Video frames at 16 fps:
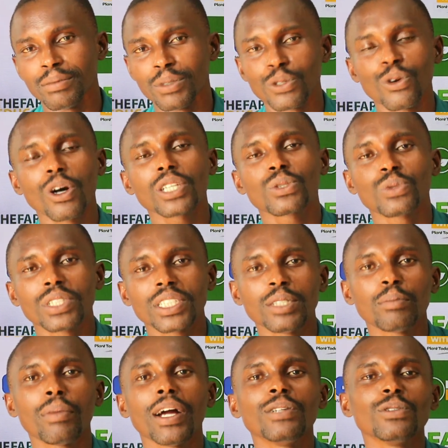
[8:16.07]
because we
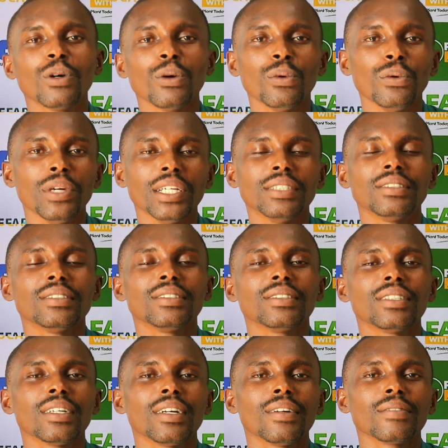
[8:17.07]
depend on rain,
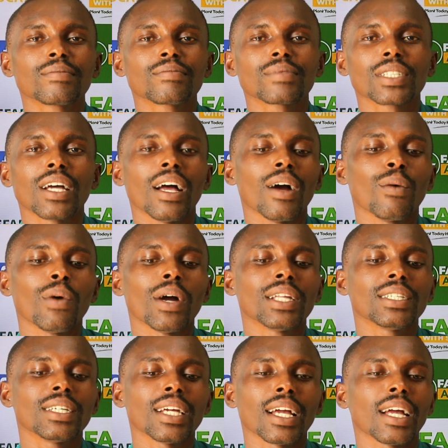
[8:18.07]

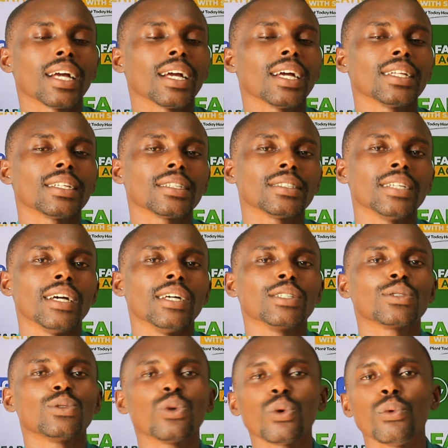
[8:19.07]
when
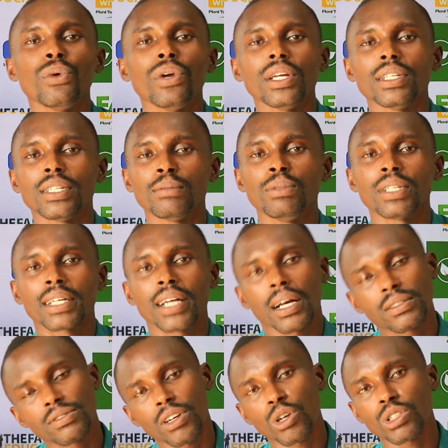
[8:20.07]
there's no rain, it
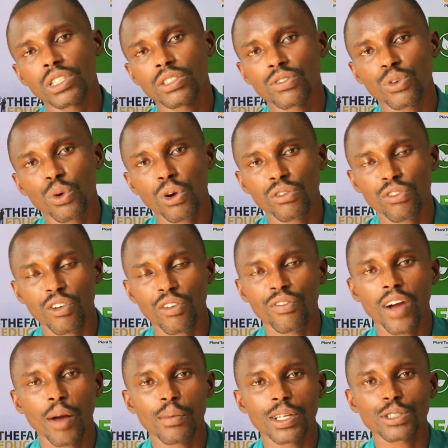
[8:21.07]
becomes very difficult for
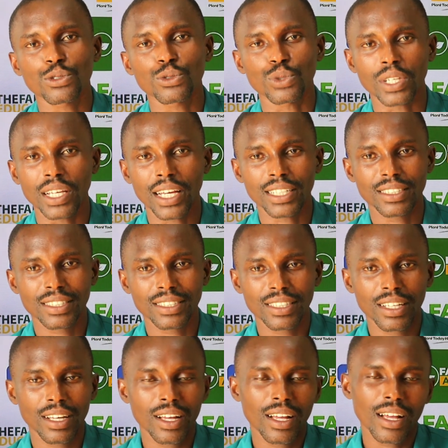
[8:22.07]
farmers to get
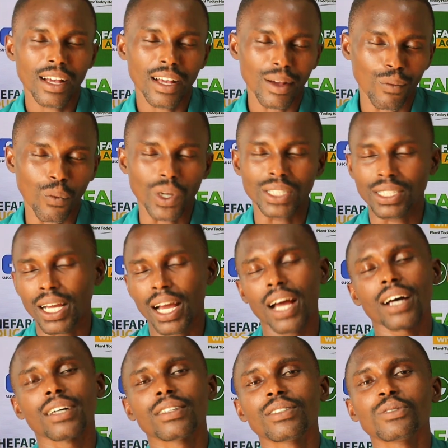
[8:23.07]

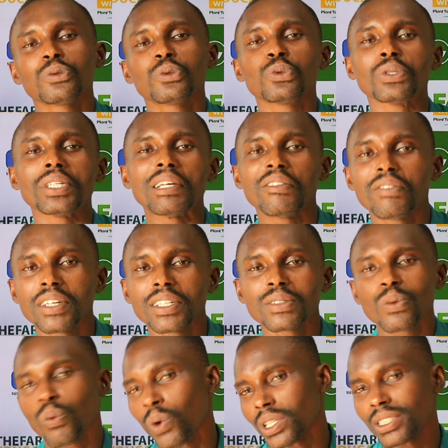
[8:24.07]
water to even
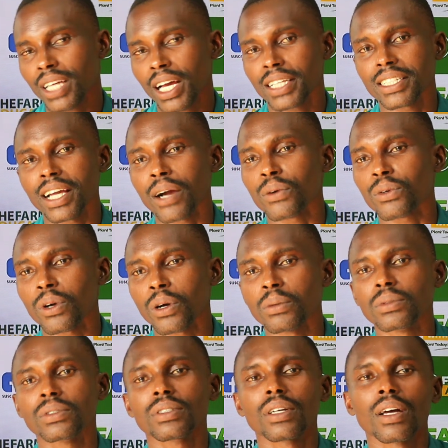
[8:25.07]
water their
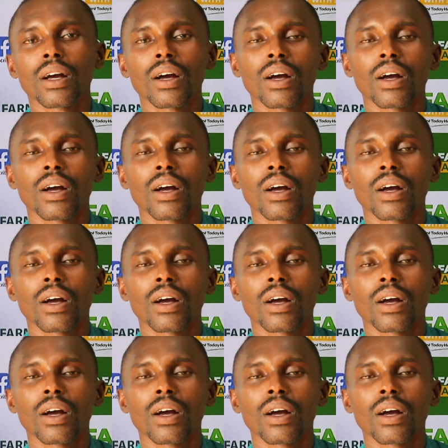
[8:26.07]
crops,